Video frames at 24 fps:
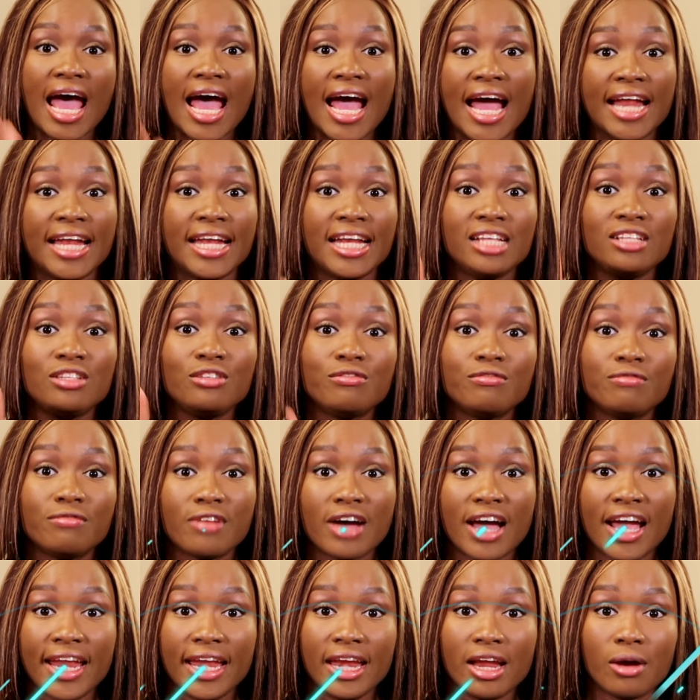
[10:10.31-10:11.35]
And this
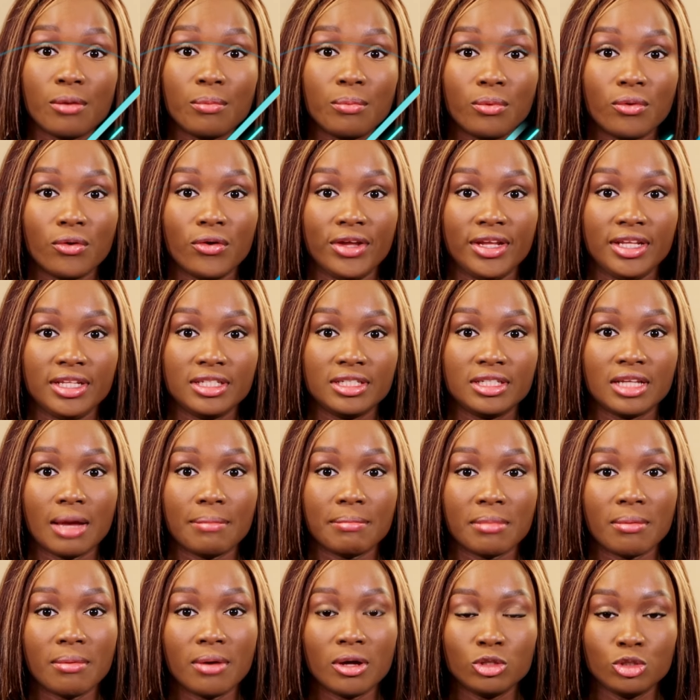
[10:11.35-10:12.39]
final point
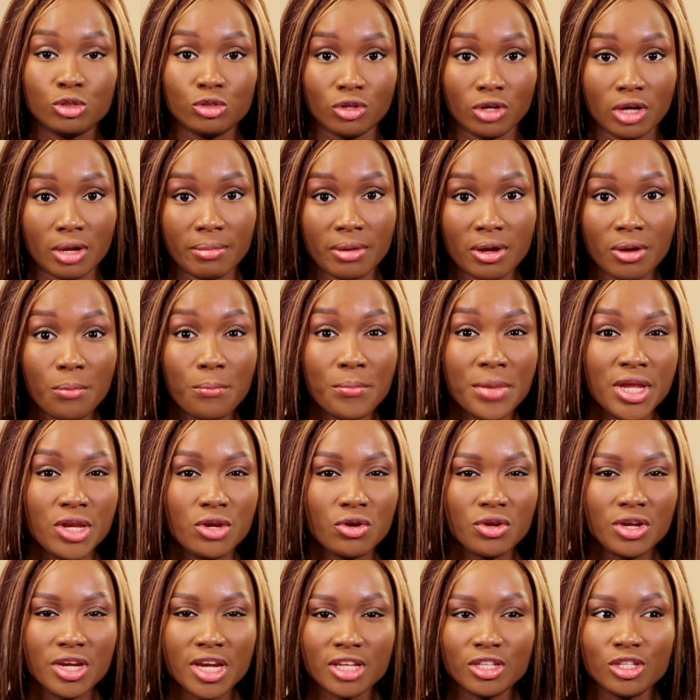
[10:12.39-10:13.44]
I'm about to talk about may
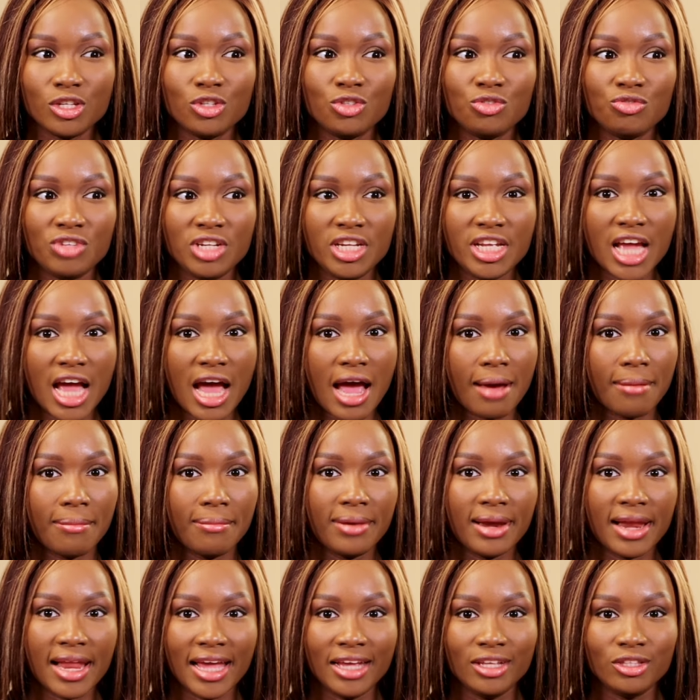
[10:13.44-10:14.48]
not necessarily
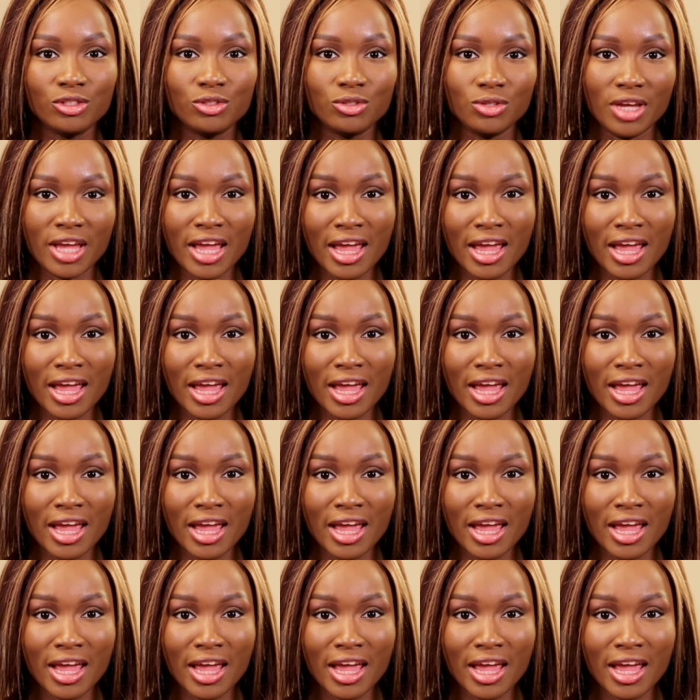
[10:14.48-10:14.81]
apply to